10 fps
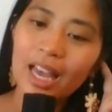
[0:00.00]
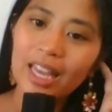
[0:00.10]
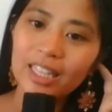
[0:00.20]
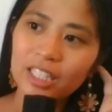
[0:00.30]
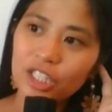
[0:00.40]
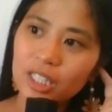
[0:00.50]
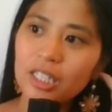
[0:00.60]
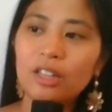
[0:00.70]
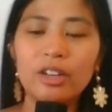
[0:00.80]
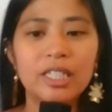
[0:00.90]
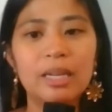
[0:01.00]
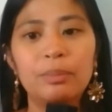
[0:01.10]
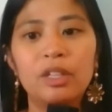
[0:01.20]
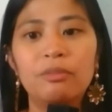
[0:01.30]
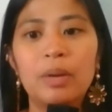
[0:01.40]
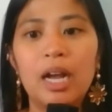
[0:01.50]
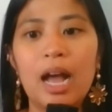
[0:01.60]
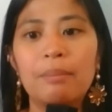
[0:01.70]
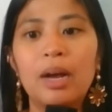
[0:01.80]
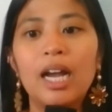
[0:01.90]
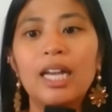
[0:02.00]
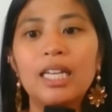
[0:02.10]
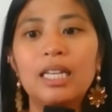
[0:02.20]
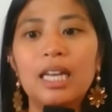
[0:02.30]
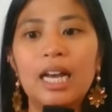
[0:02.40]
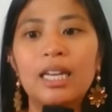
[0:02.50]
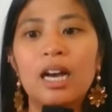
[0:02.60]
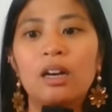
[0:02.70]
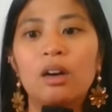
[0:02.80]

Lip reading: And then just another example of mga ilan